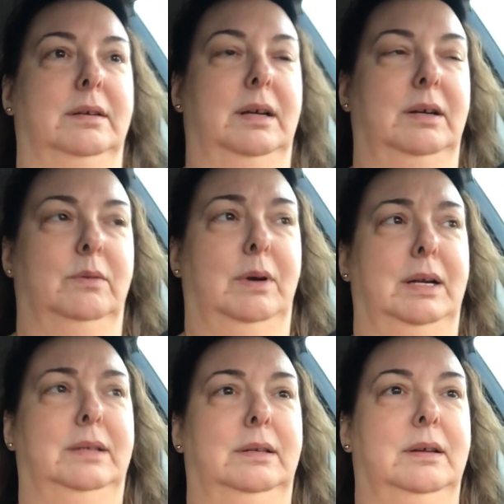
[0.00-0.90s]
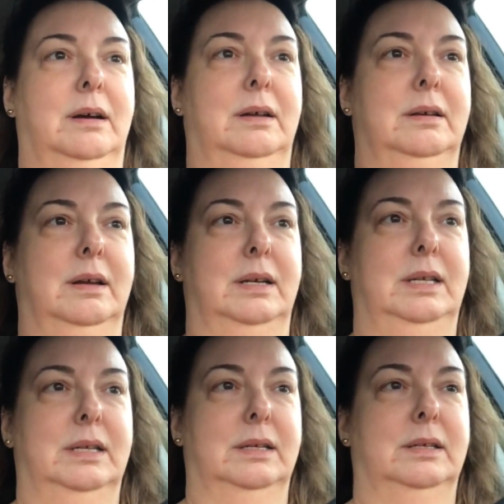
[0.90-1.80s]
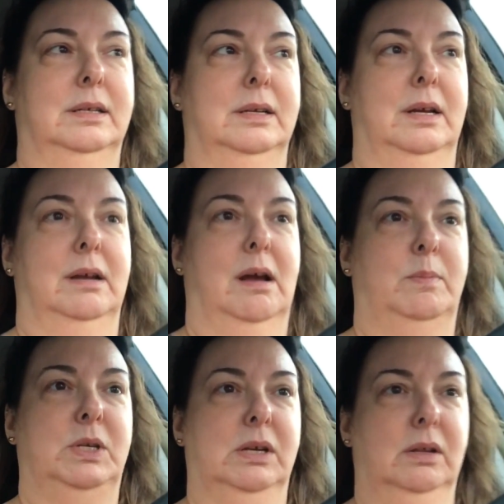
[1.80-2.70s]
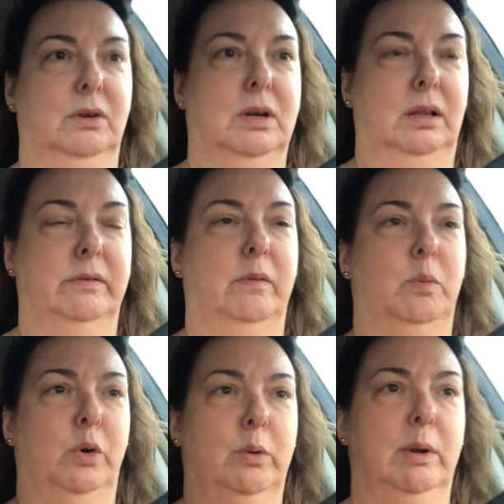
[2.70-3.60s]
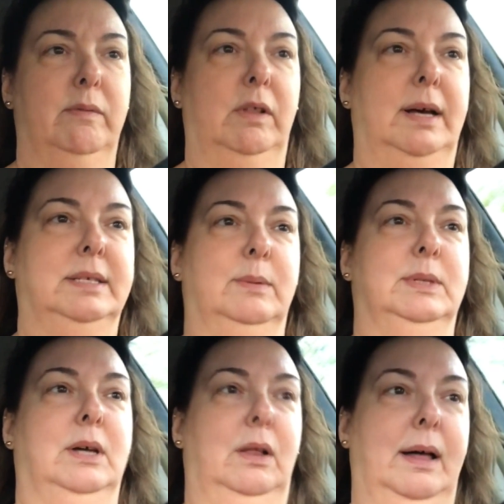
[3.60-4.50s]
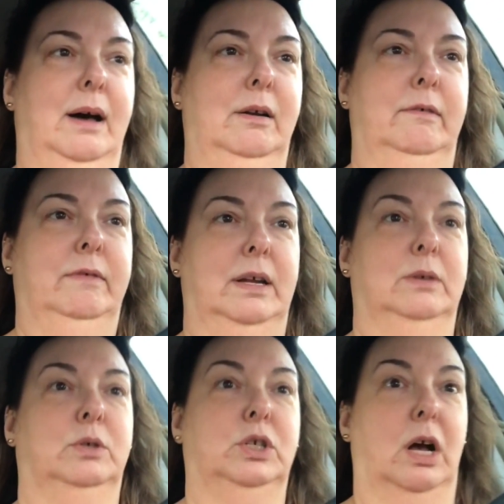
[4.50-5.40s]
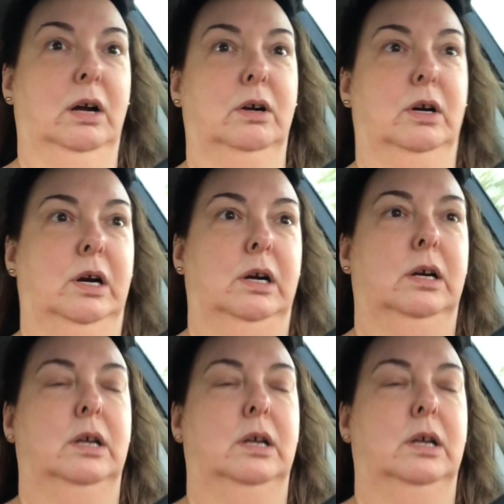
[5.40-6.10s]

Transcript: I know, right? On I needed a particular color of embroidery floss. I was all out of. I know, shocker.